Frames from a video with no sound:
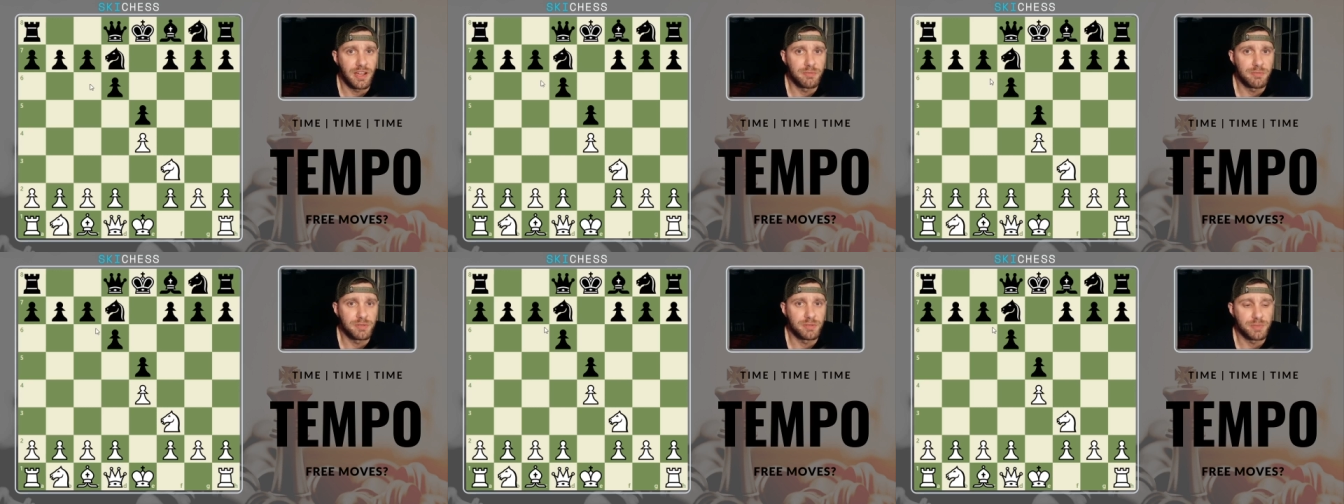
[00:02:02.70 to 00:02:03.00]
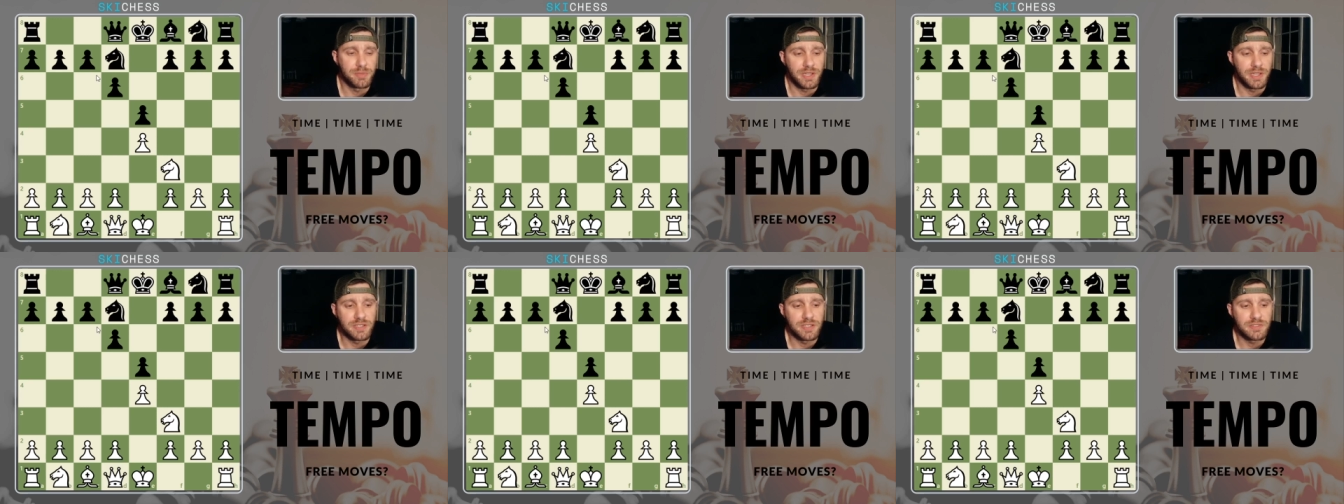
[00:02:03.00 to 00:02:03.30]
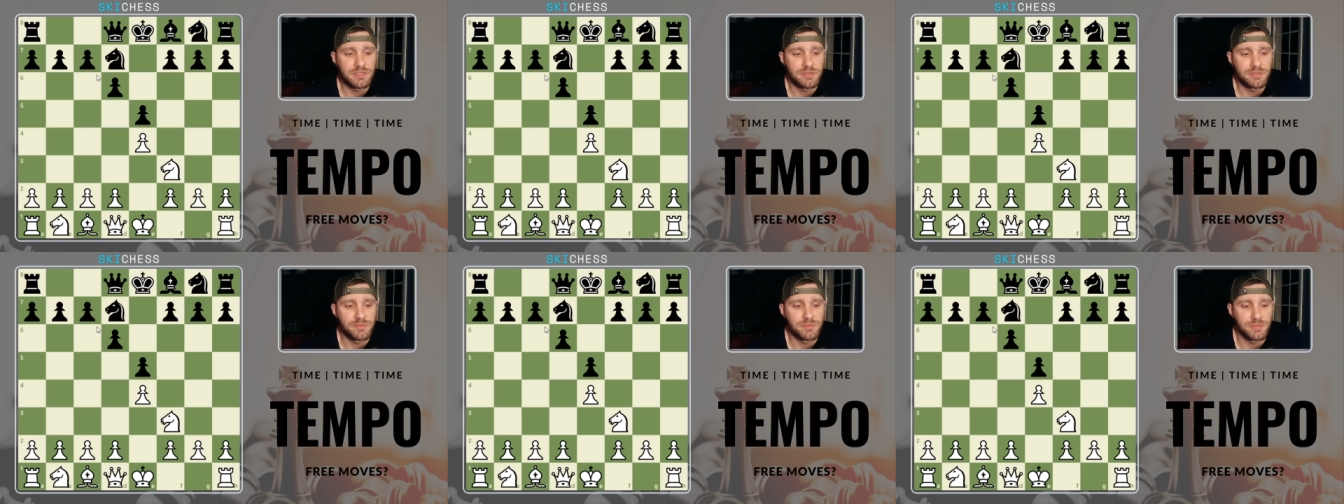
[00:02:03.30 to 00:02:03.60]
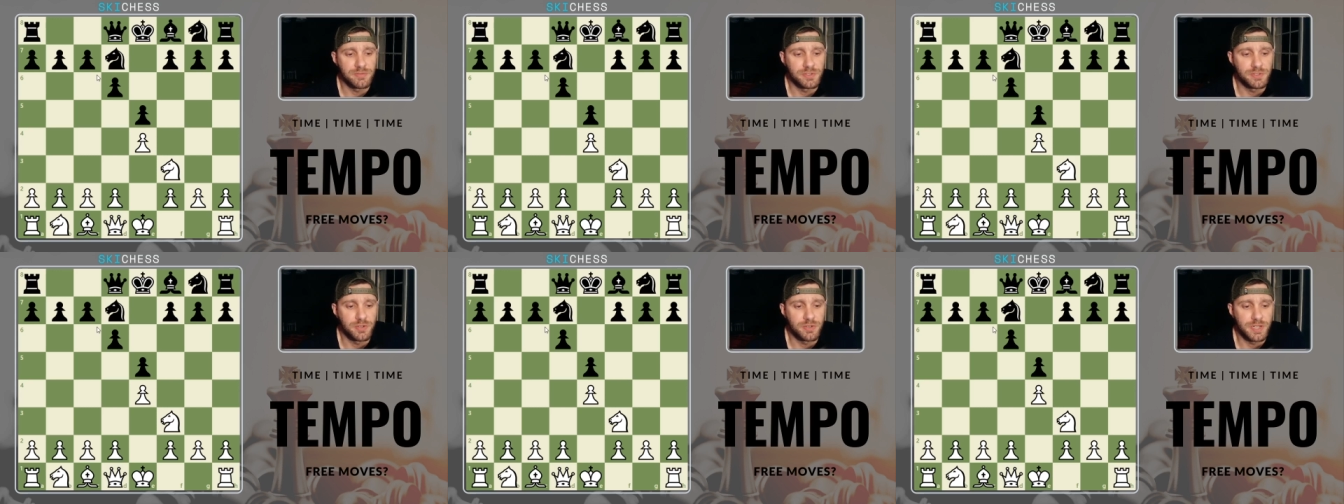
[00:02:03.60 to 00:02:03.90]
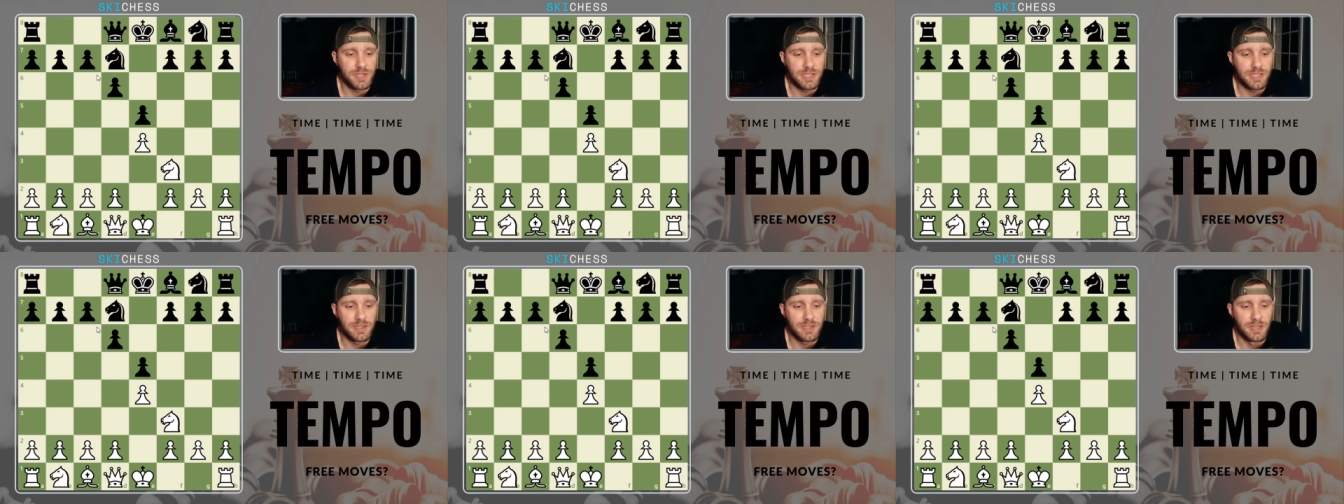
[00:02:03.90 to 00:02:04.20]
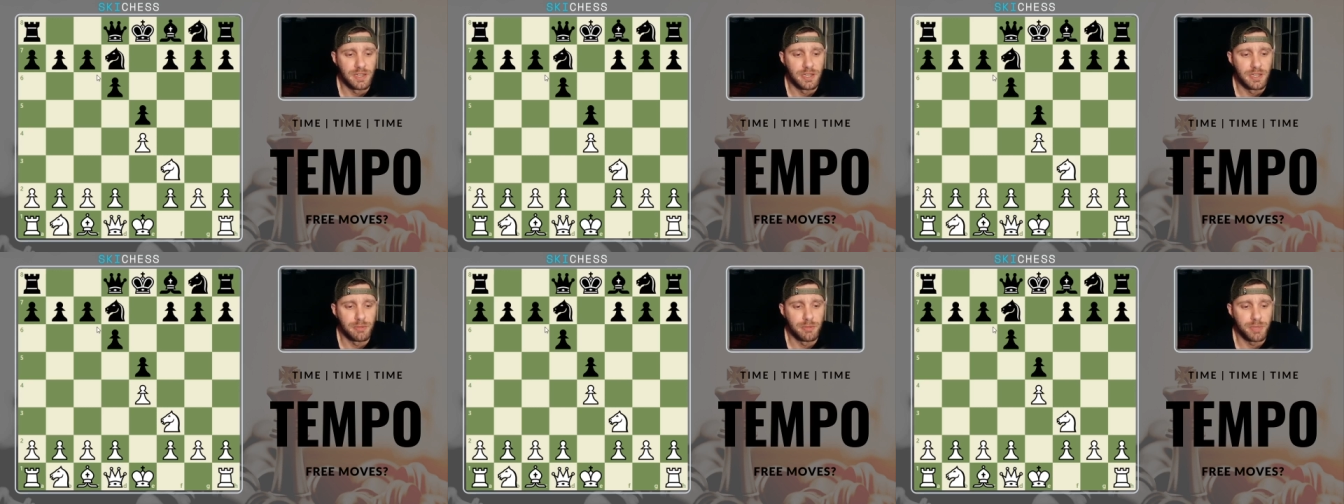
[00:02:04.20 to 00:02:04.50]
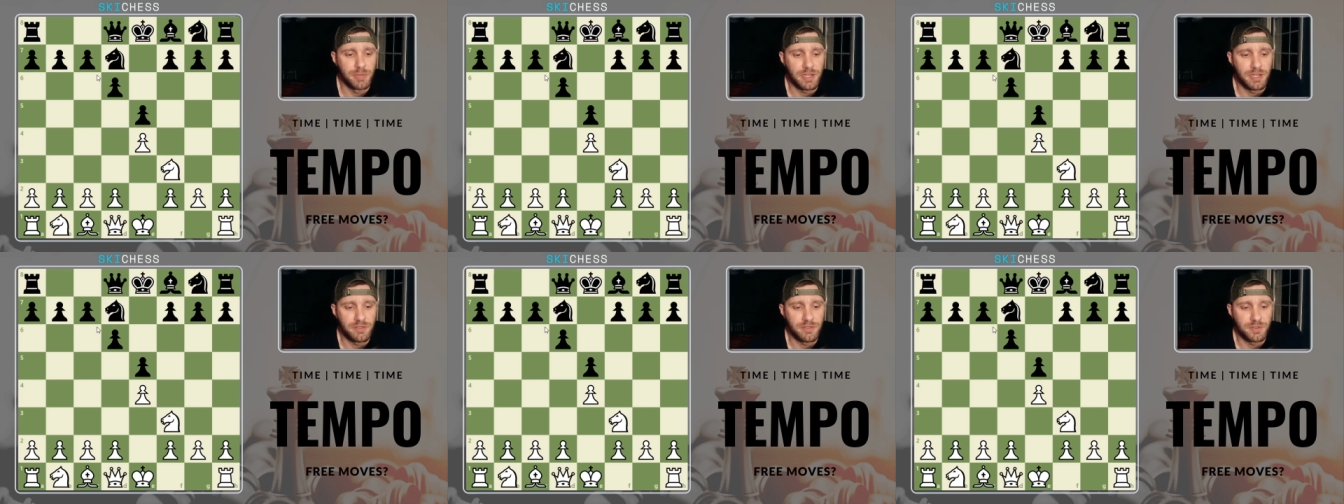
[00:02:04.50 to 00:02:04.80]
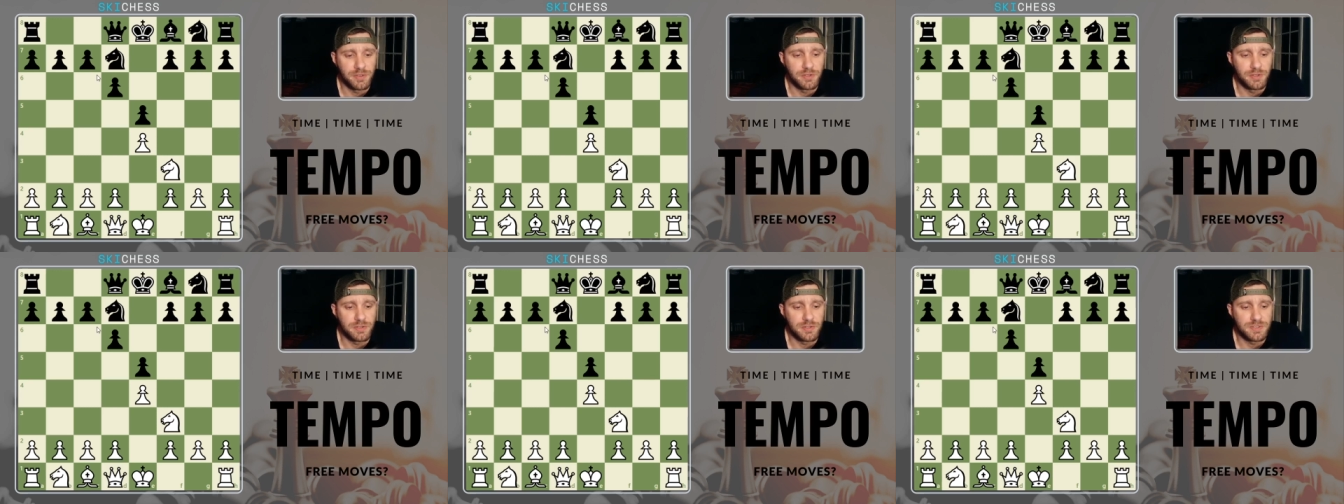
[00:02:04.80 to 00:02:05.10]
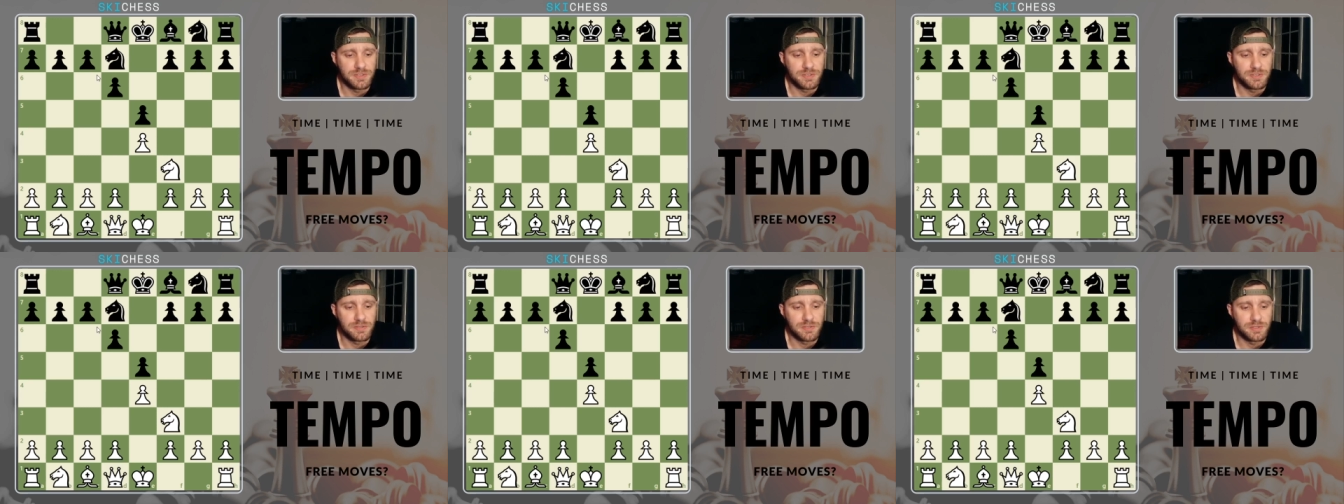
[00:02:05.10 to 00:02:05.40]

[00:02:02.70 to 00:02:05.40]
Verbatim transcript: and place for doing it, but if you notice